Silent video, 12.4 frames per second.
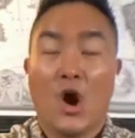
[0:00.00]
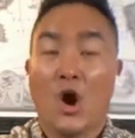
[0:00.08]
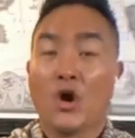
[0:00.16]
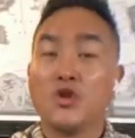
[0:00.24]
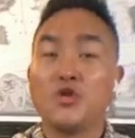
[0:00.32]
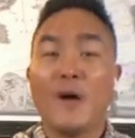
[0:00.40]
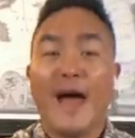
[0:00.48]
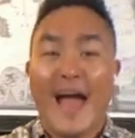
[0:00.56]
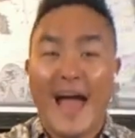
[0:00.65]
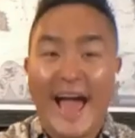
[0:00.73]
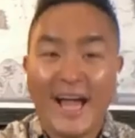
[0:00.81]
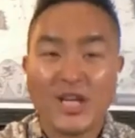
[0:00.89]
Are you
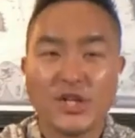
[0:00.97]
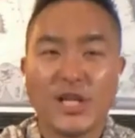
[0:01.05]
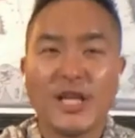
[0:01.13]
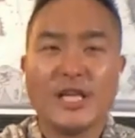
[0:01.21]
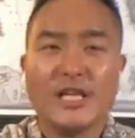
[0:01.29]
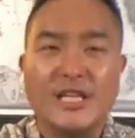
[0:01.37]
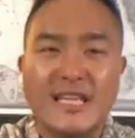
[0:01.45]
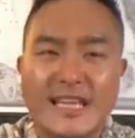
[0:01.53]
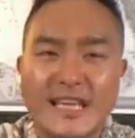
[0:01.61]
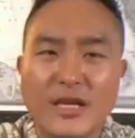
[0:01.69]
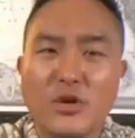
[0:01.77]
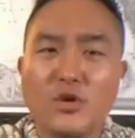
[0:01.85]
actually
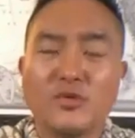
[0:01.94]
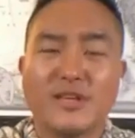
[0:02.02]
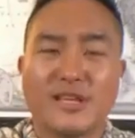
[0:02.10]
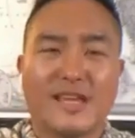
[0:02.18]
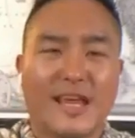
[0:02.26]
yielded?